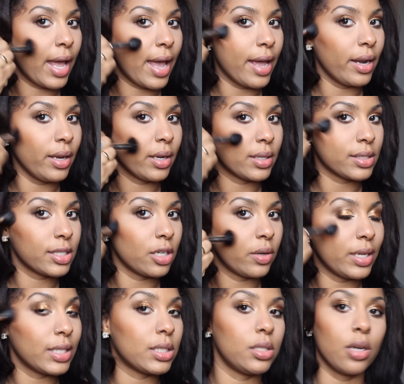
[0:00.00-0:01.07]
adding
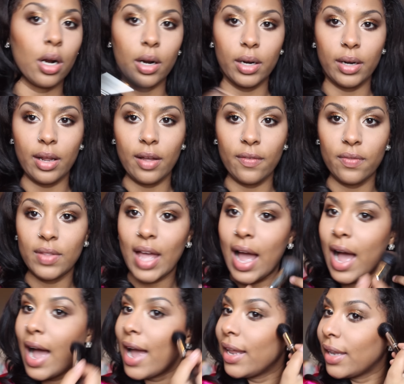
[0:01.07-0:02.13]
until it's dark enough
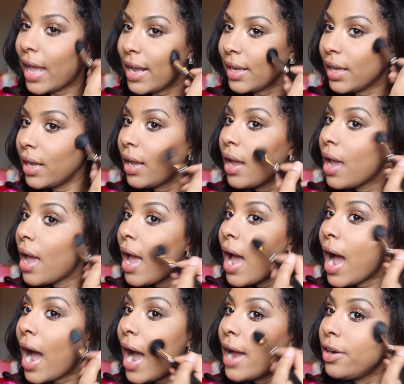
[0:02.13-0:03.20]
that I like it.
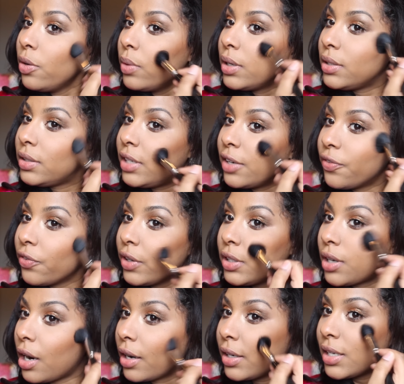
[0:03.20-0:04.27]
I do a
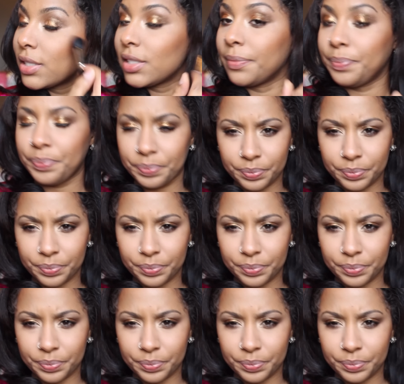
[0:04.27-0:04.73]
different darkness.